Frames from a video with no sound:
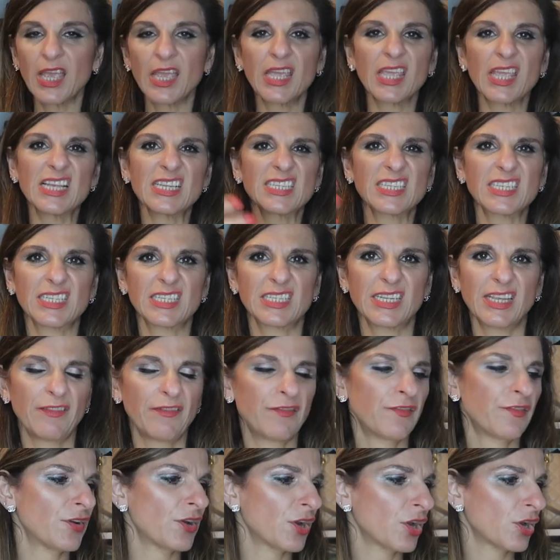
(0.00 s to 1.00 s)
yesterday
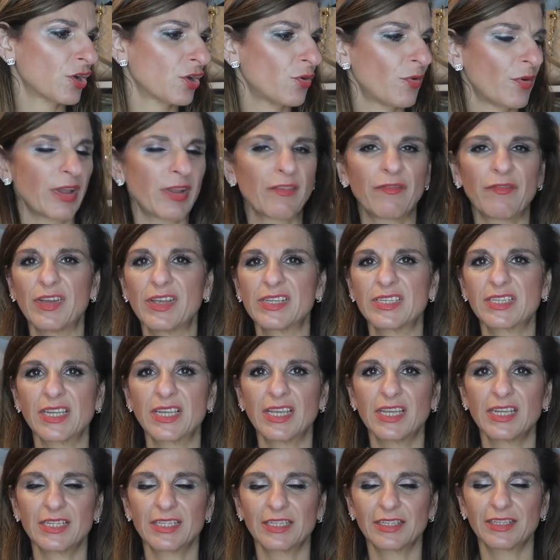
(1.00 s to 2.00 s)
for a quick
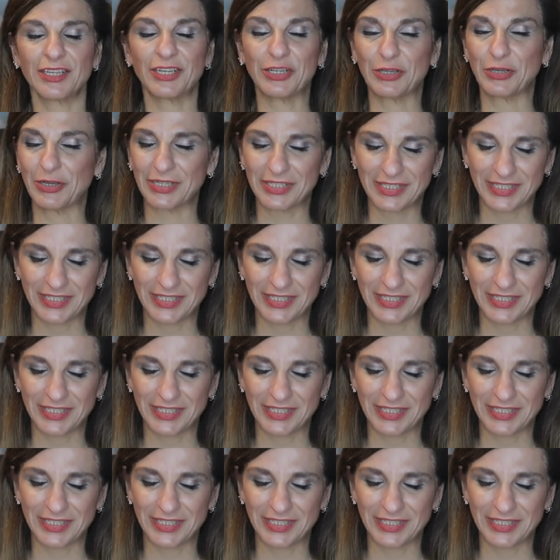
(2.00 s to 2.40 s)
visit, I